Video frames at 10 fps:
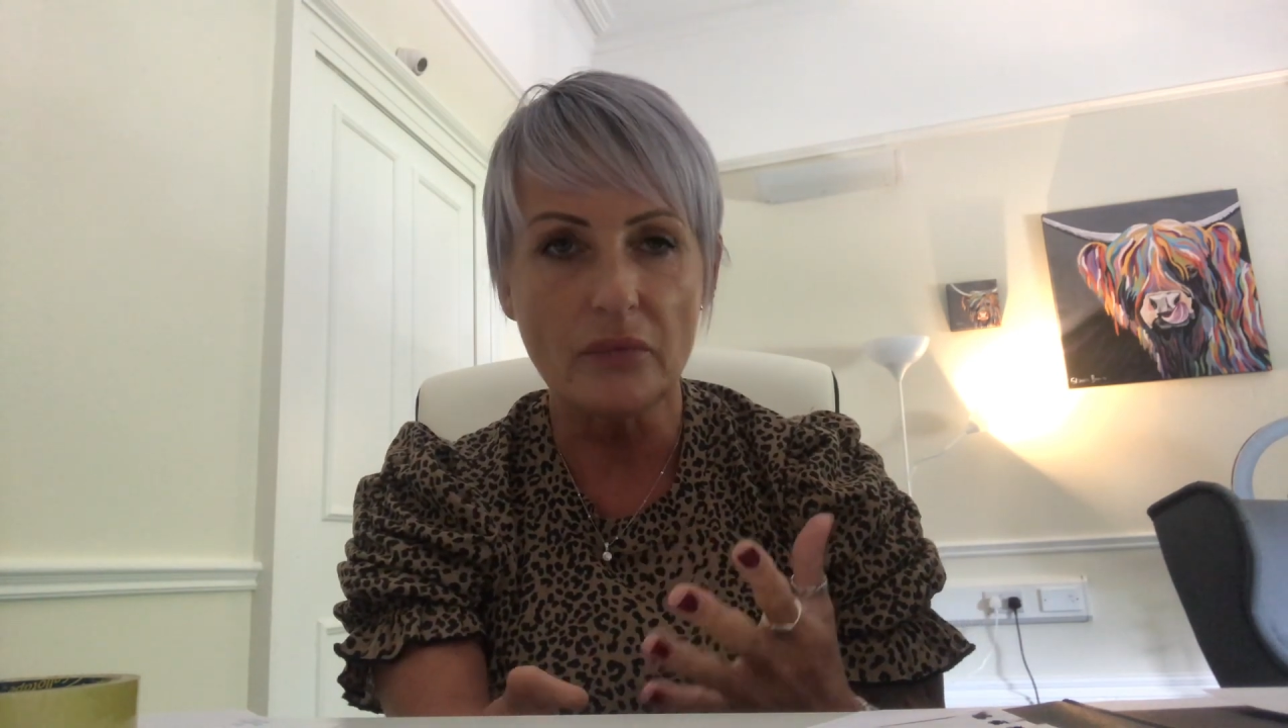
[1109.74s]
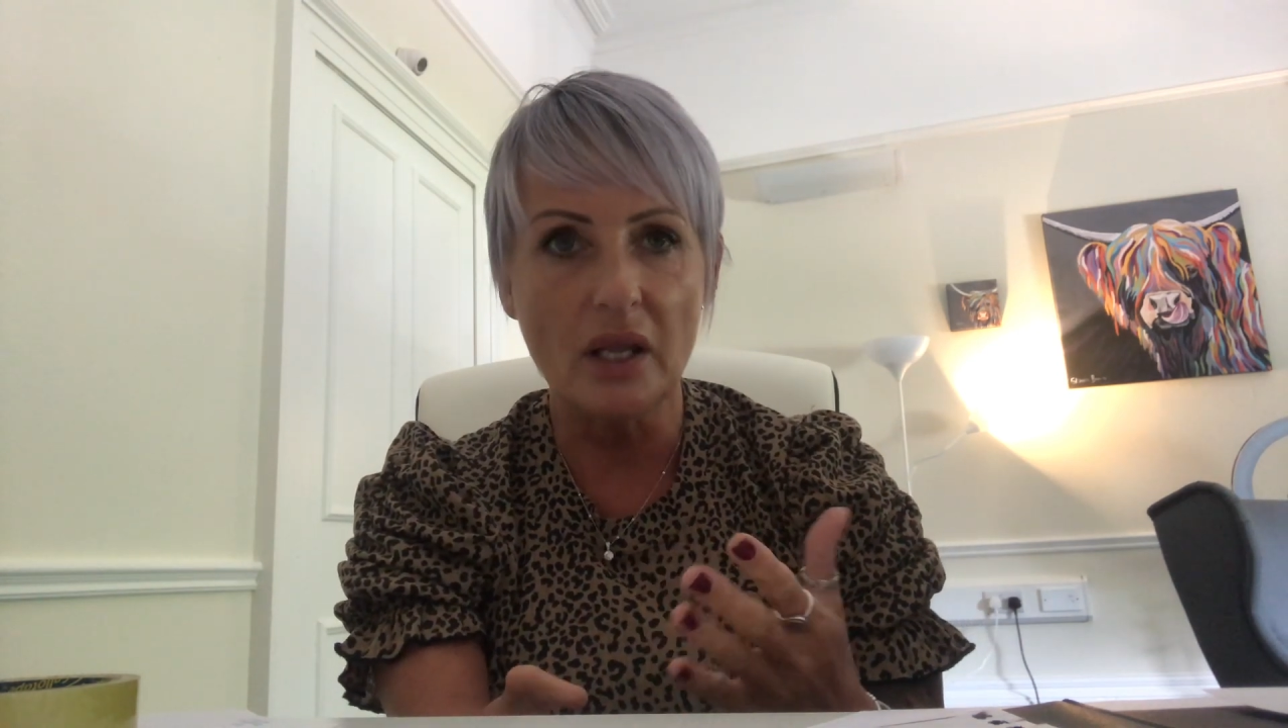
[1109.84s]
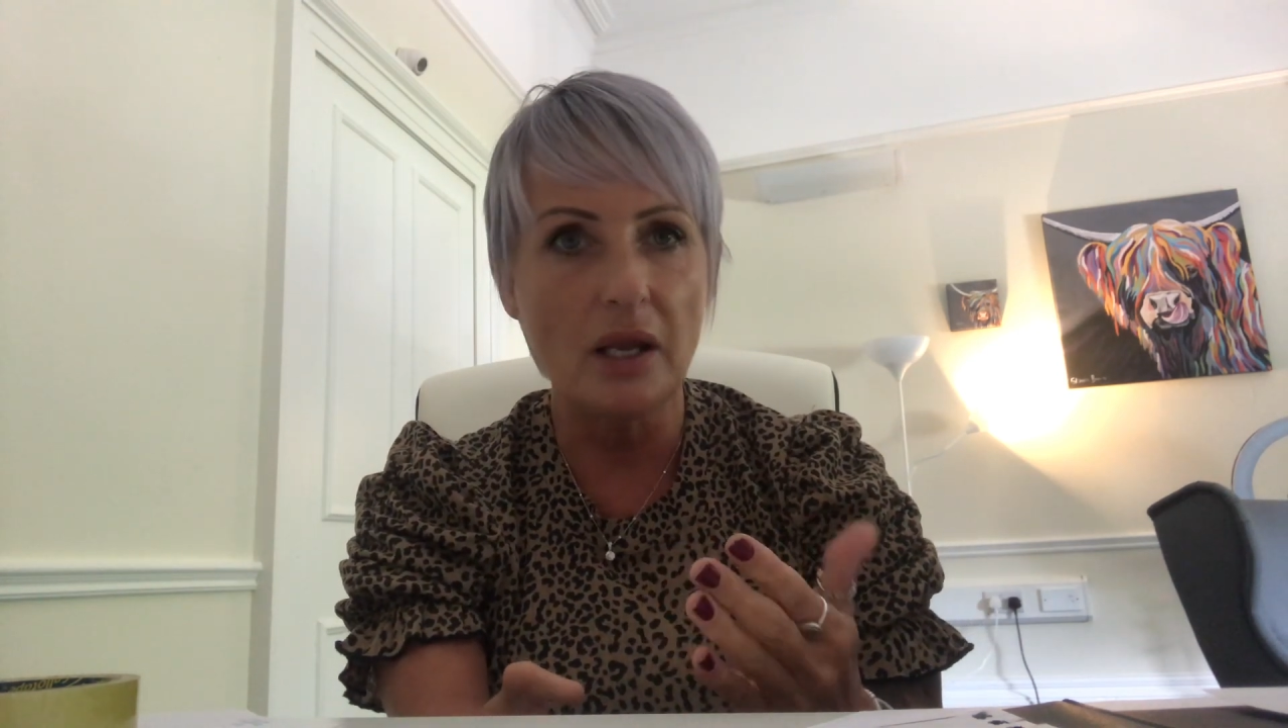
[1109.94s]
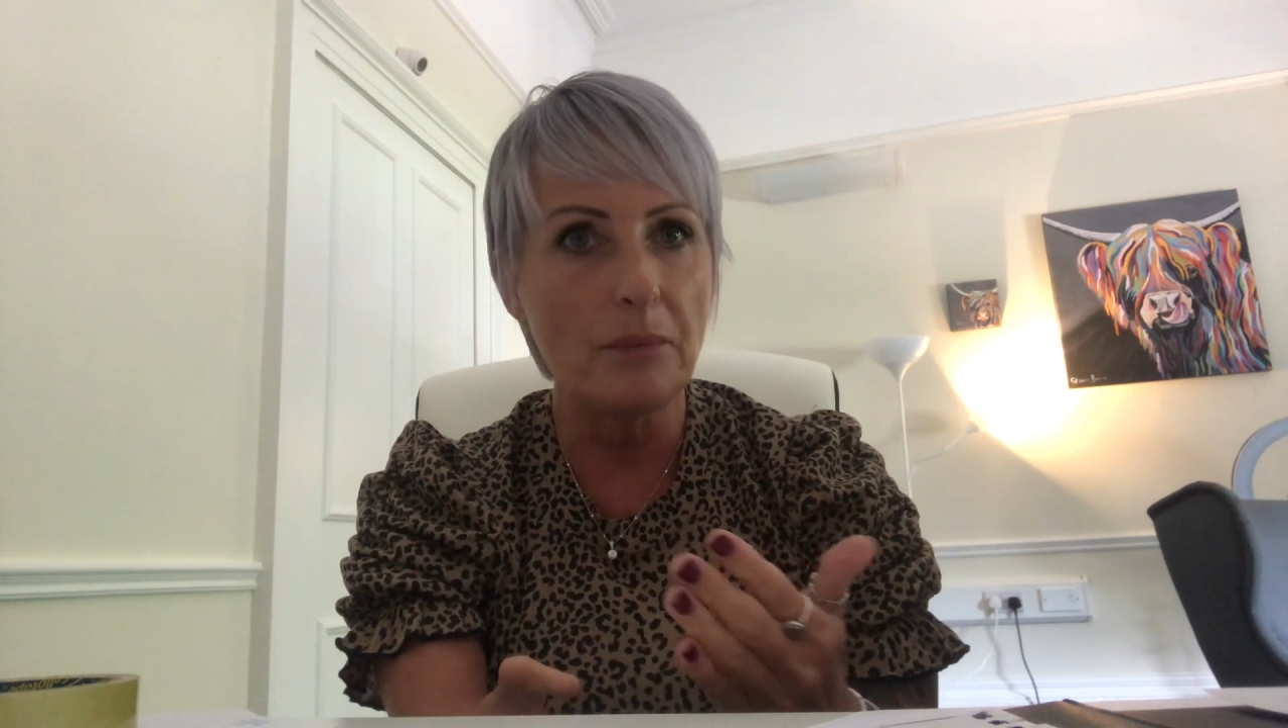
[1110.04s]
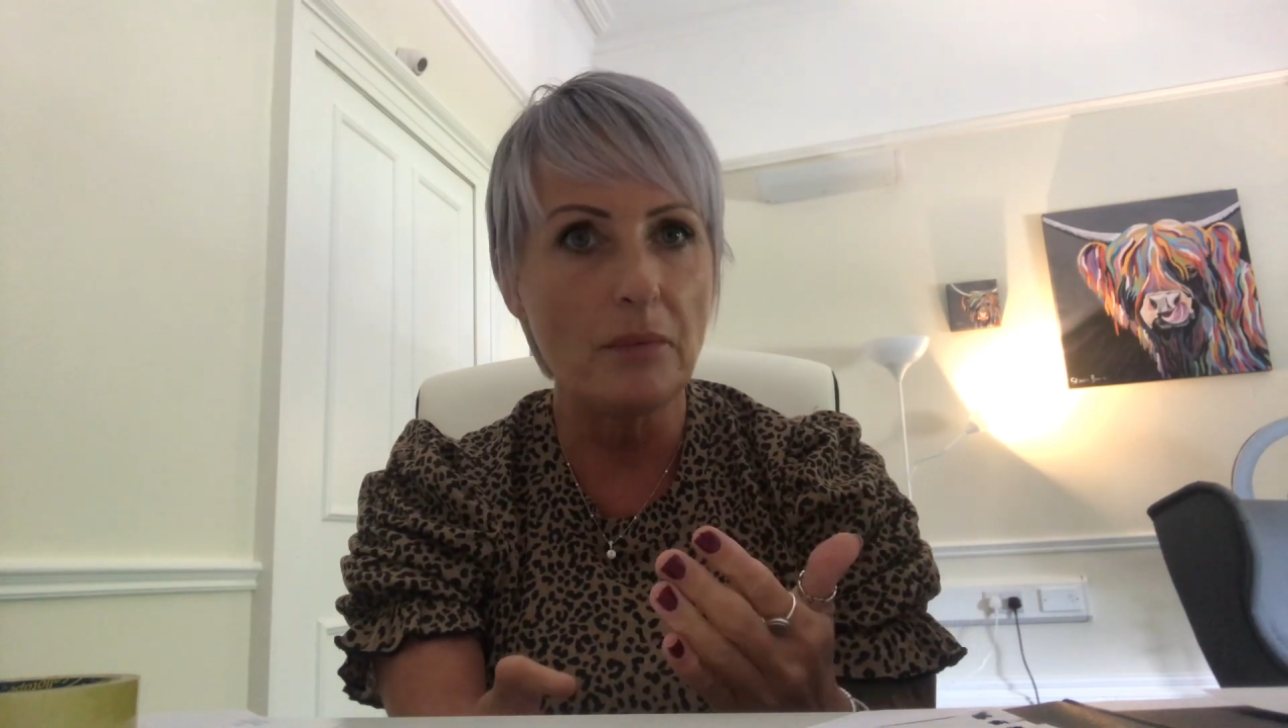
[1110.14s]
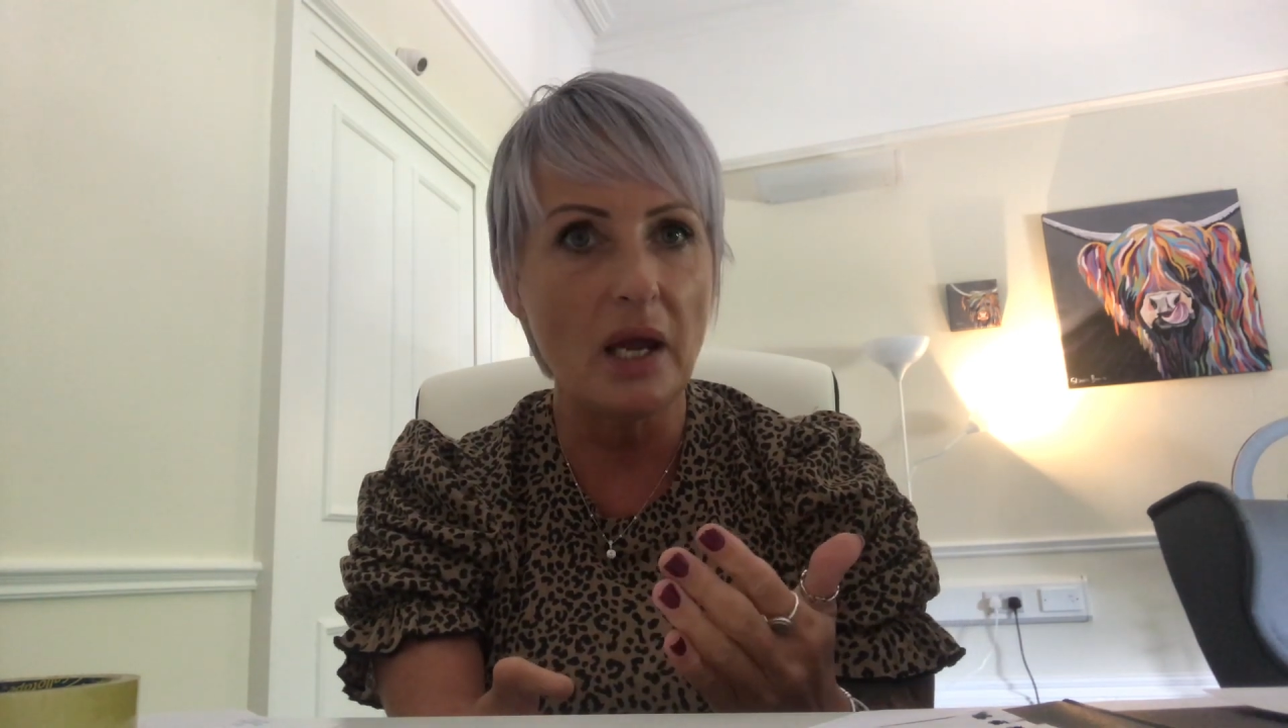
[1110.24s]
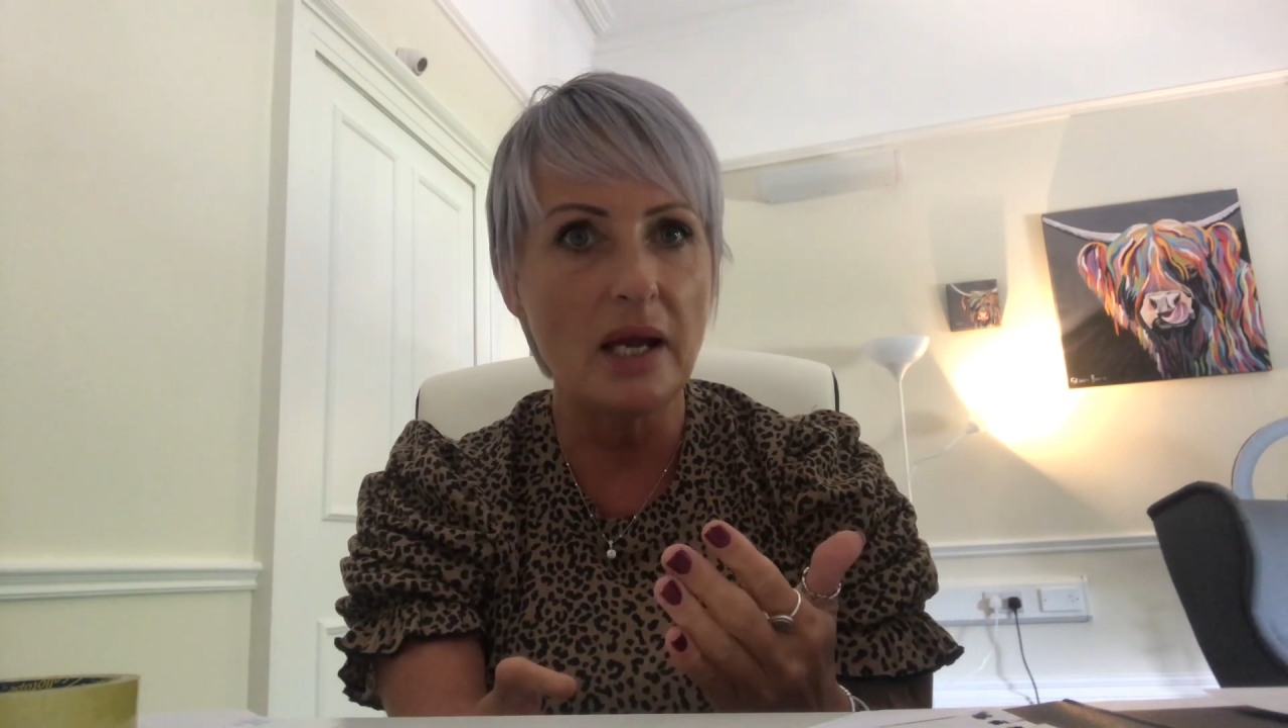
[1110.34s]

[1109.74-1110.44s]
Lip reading: it